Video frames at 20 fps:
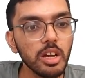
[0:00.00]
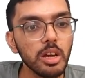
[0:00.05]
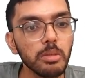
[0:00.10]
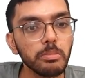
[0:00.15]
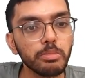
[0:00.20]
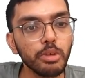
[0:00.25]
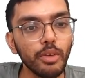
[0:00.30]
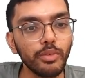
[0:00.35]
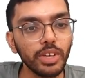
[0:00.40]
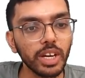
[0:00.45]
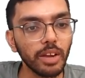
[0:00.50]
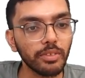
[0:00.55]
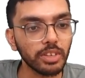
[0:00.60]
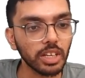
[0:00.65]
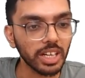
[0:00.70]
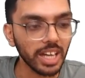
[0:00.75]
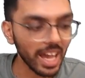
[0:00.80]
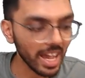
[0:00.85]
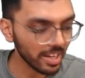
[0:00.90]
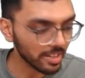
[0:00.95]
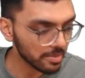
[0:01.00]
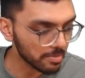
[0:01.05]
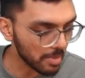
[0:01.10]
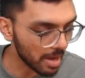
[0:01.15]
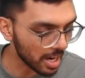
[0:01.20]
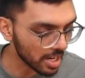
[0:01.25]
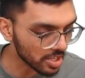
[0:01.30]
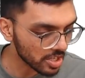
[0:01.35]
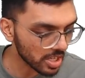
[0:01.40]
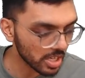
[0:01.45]
Profit after tax
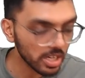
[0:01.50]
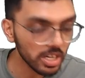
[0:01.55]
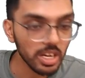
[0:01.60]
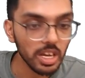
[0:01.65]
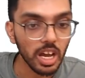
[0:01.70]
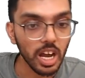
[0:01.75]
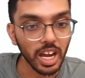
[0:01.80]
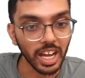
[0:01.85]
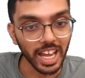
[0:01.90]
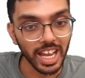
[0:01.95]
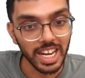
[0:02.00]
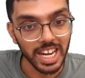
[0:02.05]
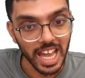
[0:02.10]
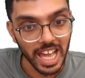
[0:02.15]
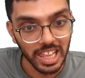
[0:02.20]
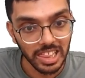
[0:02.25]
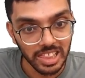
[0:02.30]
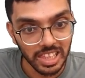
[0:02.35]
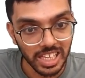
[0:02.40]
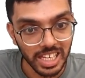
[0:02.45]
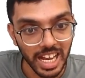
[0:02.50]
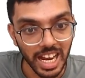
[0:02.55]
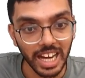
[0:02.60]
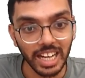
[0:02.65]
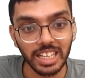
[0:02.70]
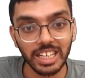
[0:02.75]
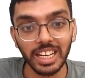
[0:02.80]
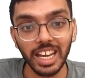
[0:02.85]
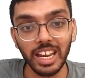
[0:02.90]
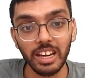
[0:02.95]
margin again healthy
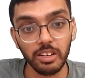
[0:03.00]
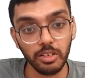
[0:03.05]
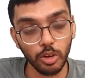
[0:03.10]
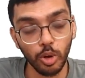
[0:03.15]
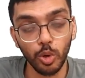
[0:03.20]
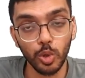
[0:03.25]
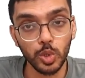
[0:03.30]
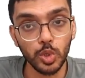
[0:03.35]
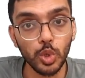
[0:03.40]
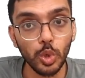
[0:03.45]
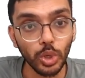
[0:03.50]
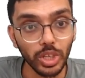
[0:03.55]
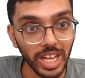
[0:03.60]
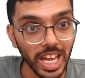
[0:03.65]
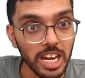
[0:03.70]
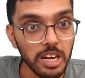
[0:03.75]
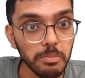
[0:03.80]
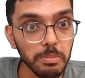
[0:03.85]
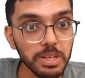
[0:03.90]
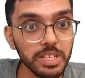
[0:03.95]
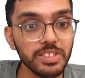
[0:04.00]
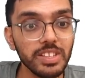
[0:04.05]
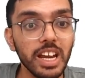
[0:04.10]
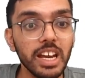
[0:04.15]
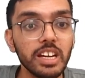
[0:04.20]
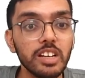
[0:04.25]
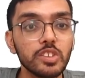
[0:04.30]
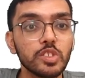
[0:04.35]
at close to 10%.